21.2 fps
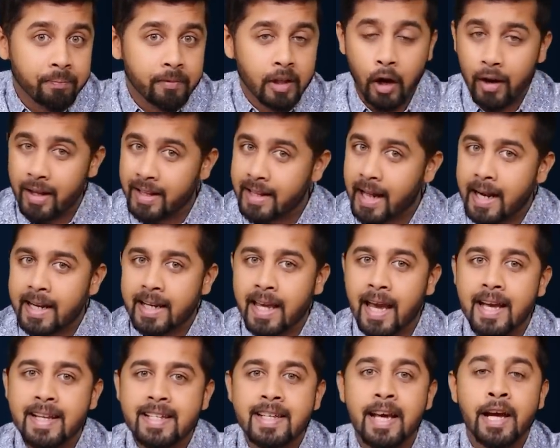Now in that
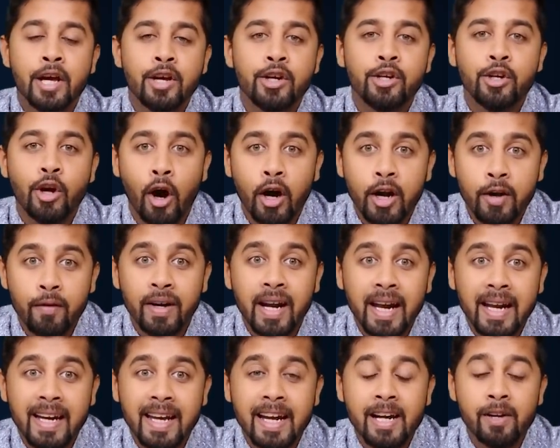case, your
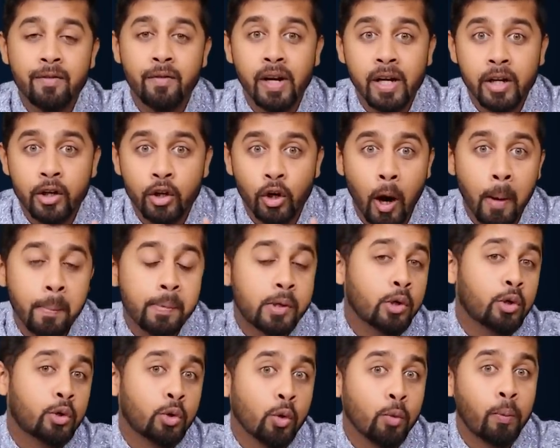dividend yield will drop
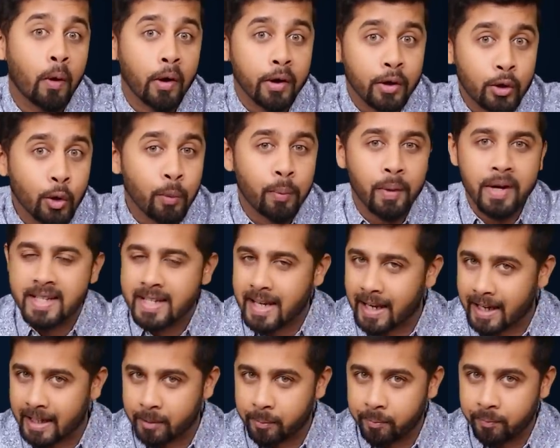to
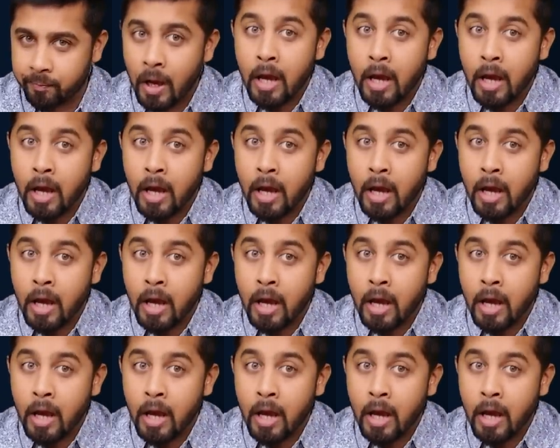2.2%.